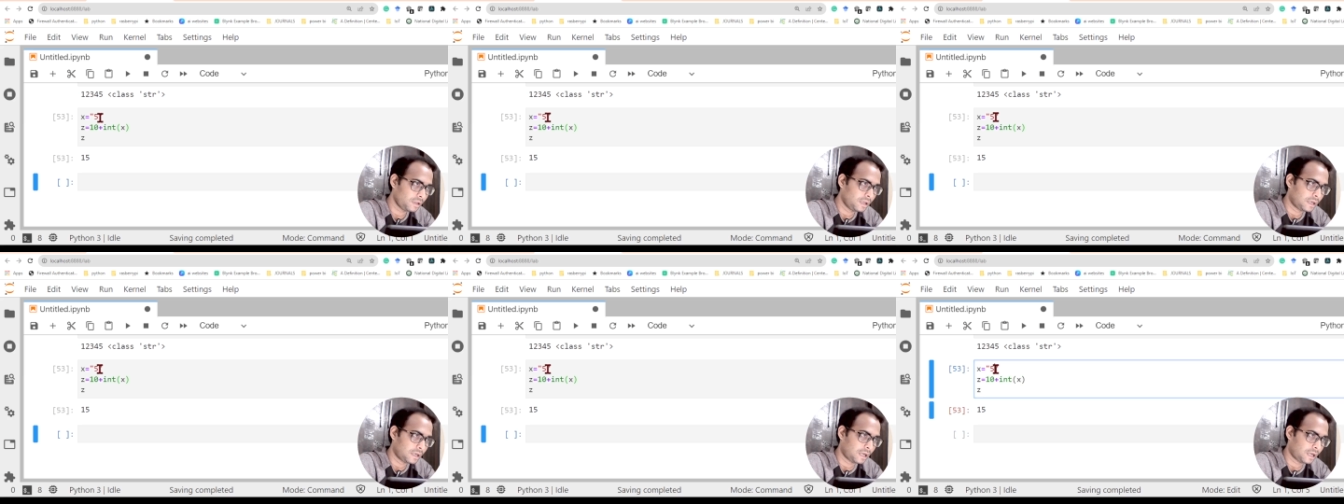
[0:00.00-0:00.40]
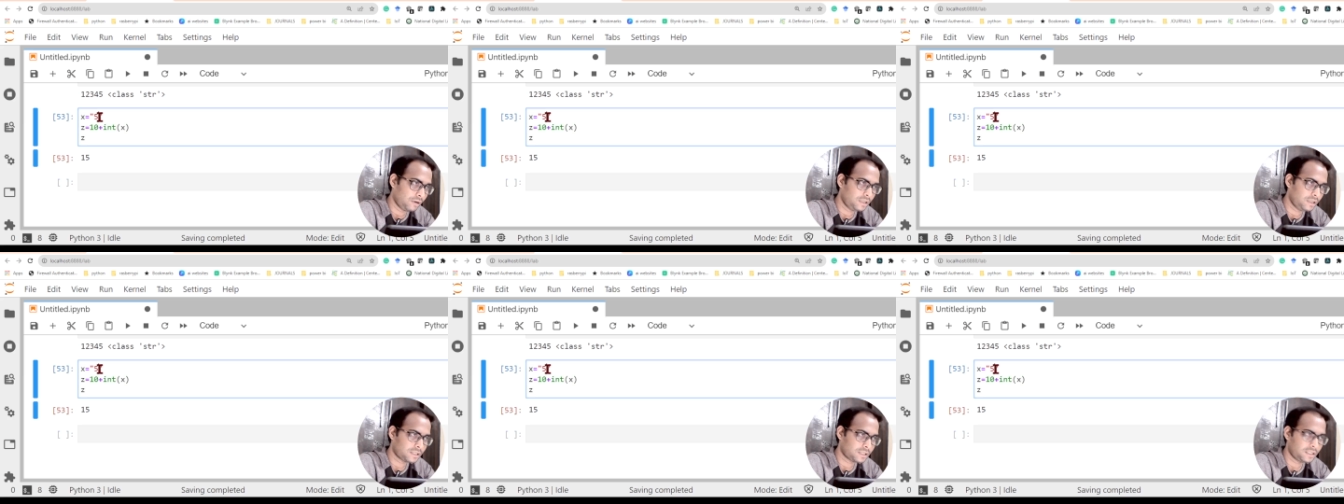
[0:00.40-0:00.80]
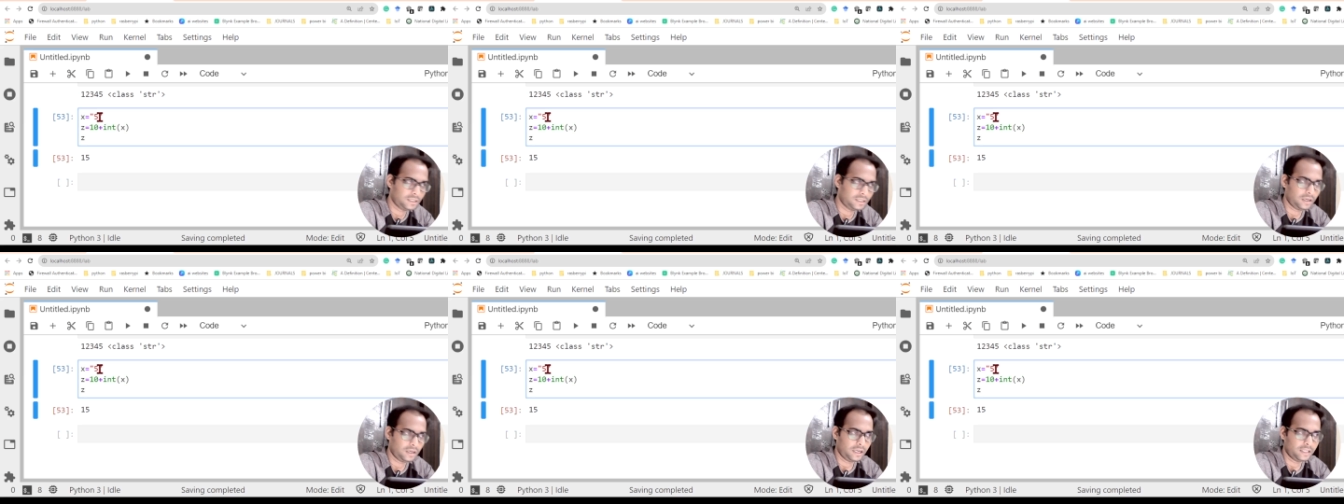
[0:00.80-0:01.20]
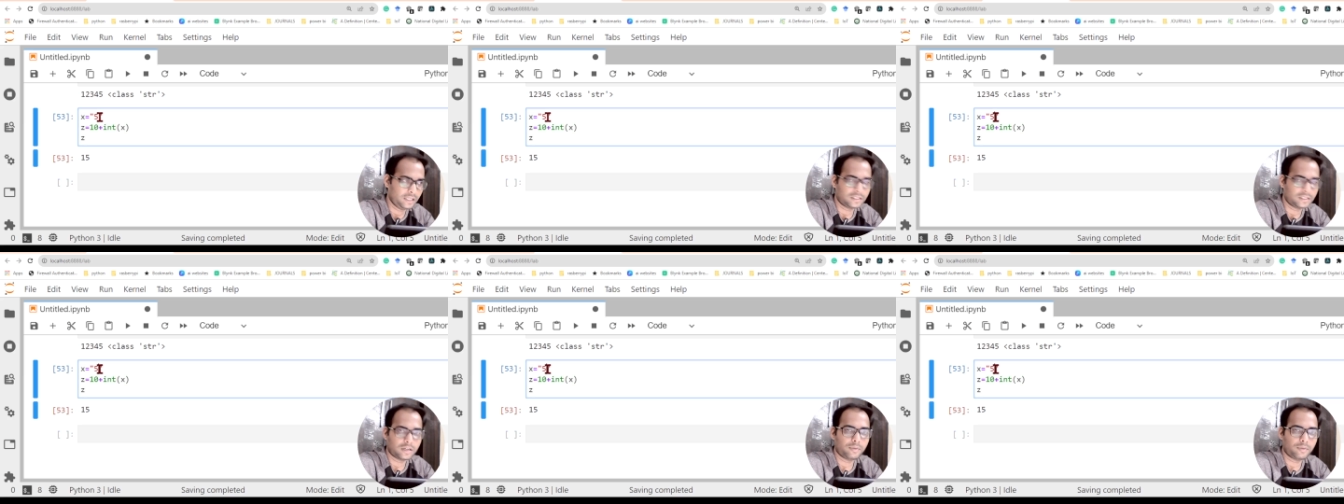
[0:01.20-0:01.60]
Now let's consider
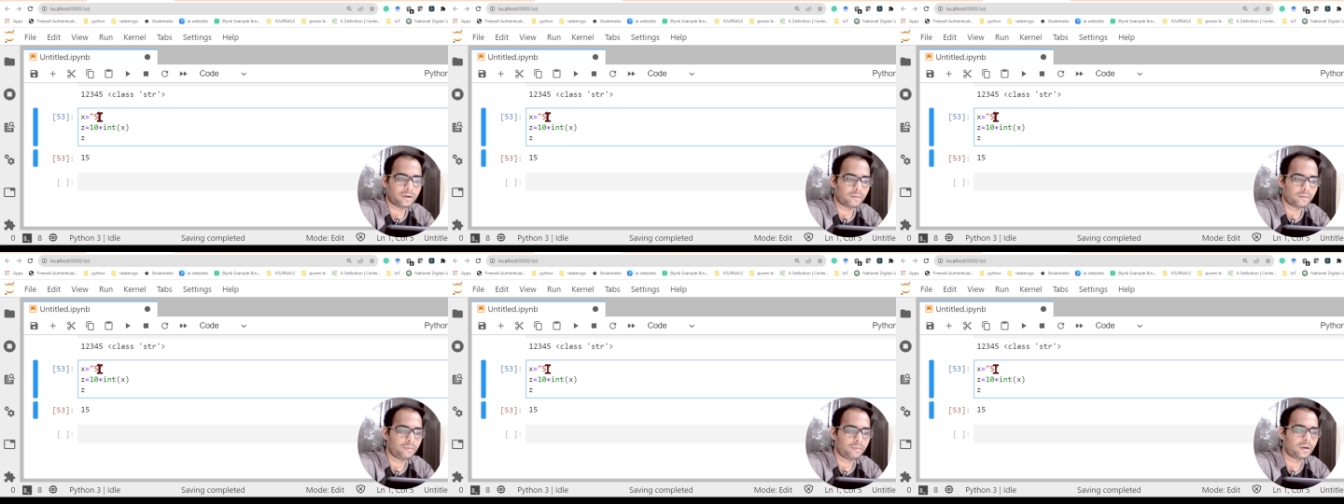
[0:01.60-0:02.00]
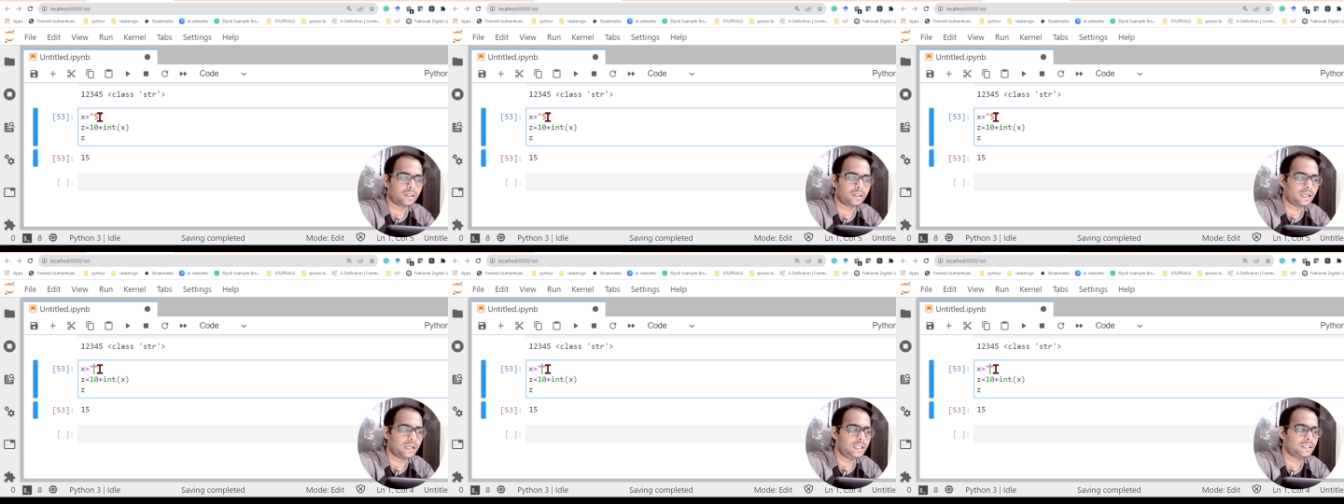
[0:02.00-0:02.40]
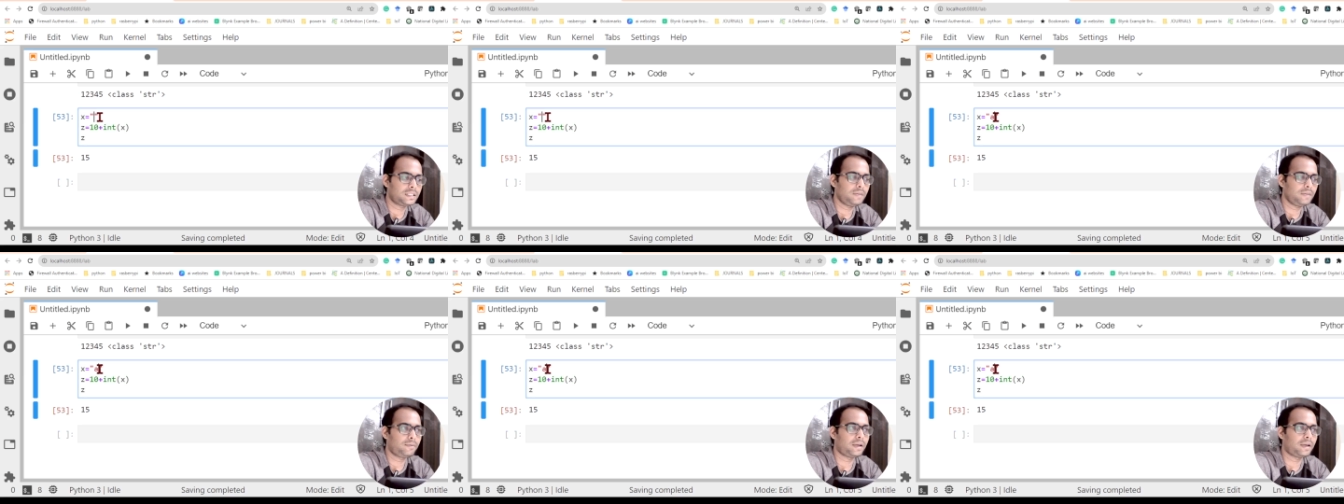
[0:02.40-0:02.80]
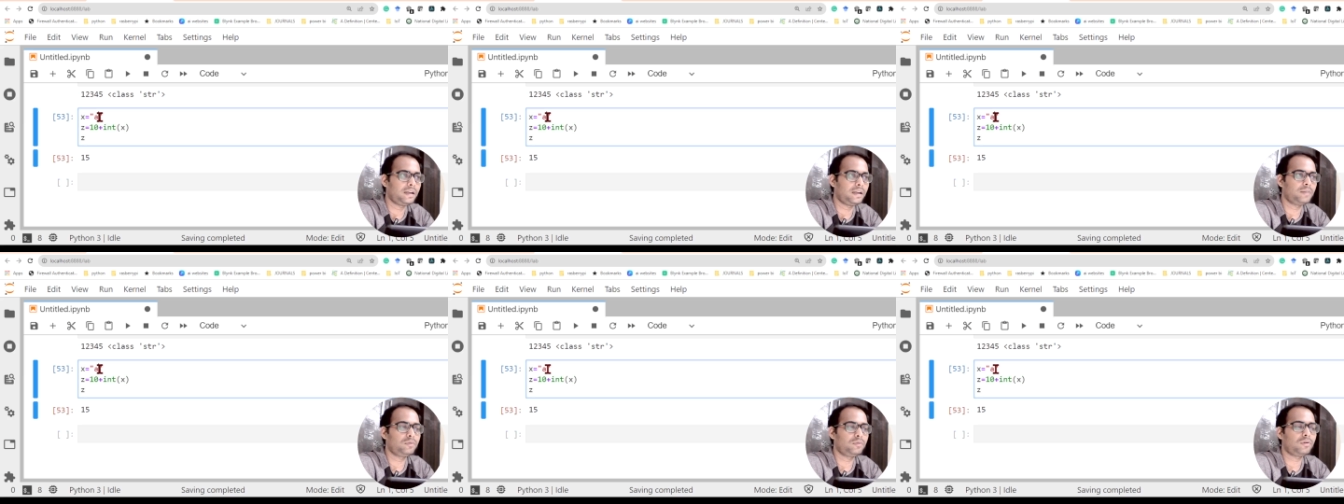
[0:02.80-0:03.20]
instead of a number there is a
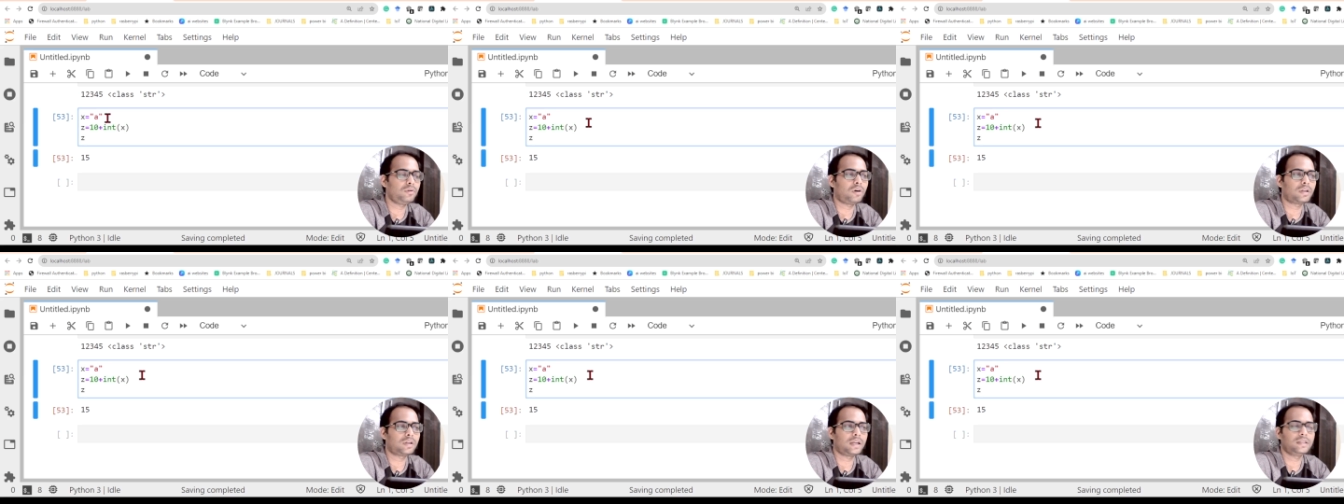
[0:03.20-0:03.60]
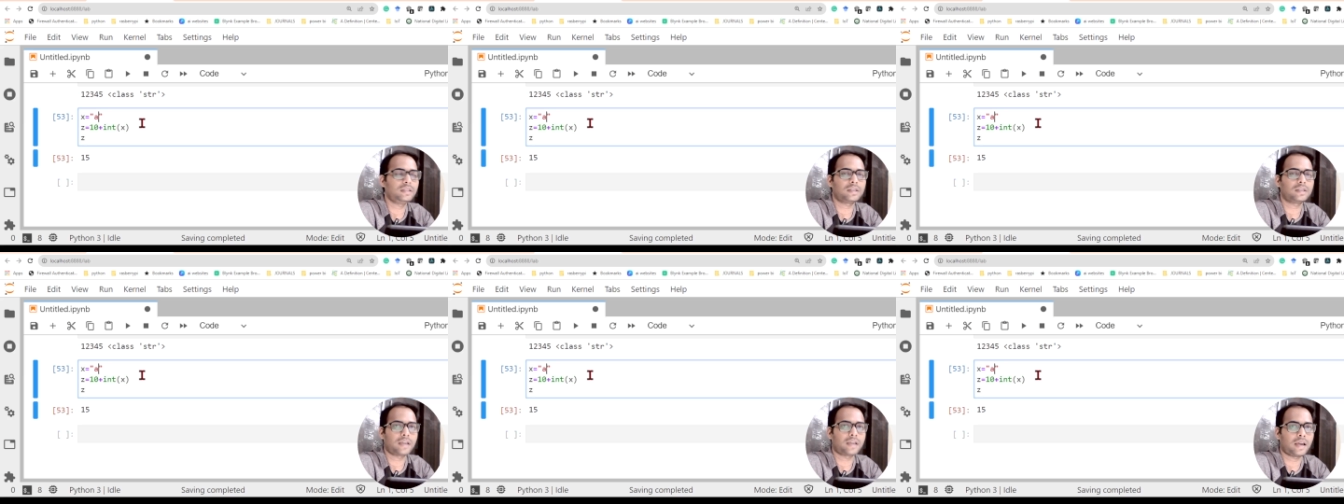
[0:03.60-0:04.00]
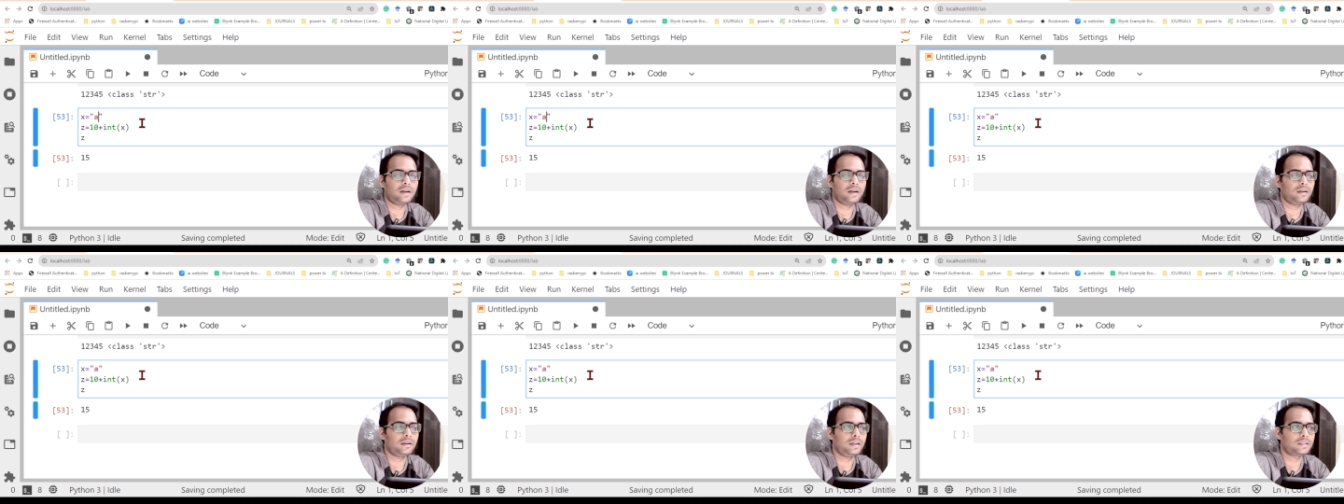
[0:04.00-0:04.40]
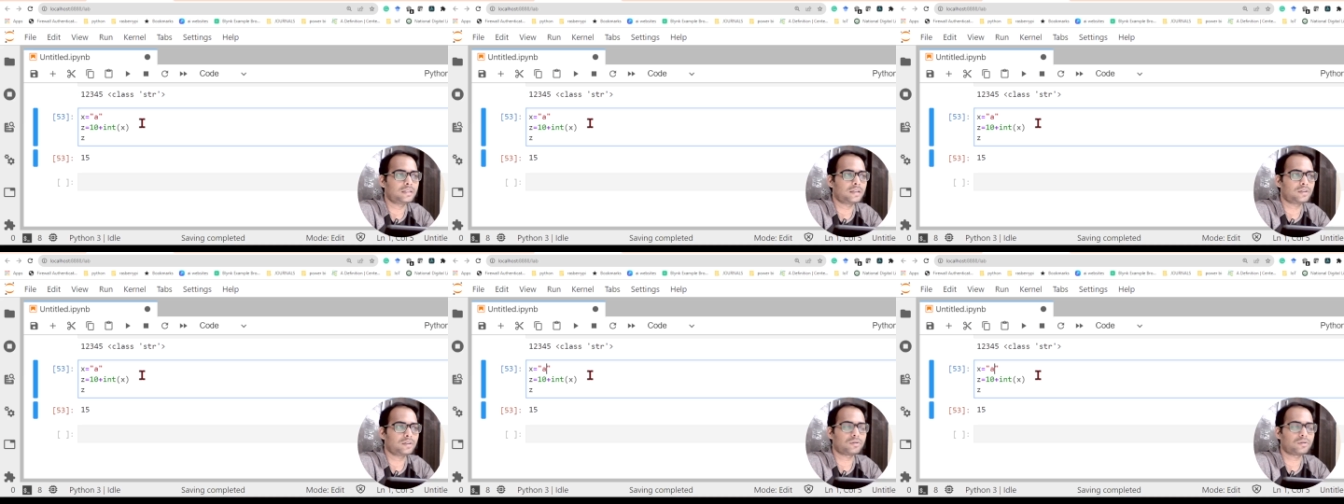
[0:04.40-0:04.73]
variable or there is a character is there.